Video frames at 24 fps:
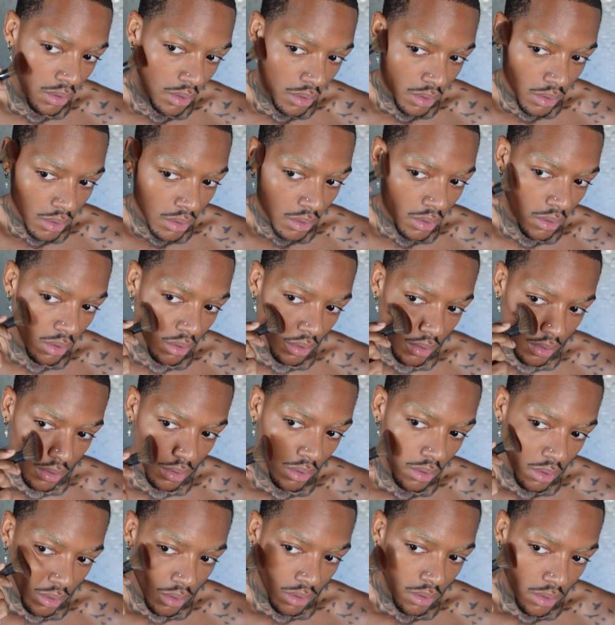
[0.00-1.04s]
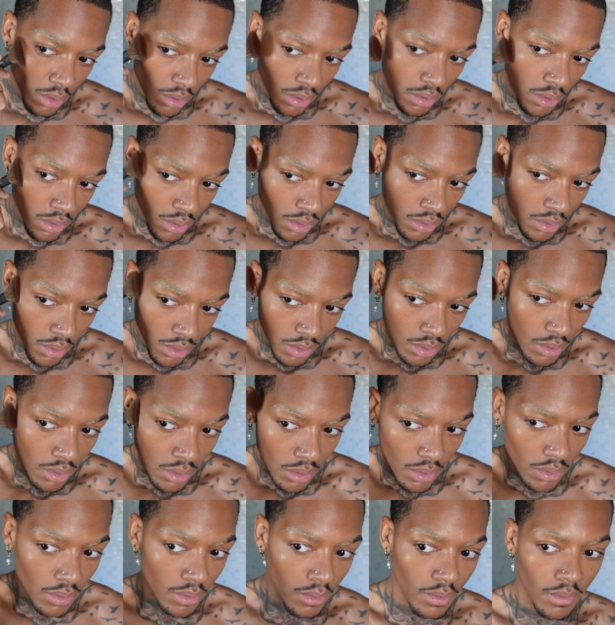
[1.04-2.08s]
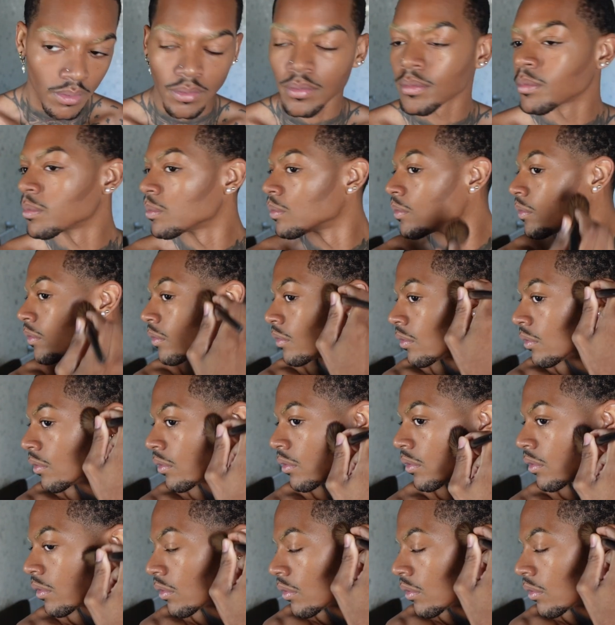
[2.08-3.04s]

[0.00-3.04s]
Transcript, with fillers: healing process, you know, going and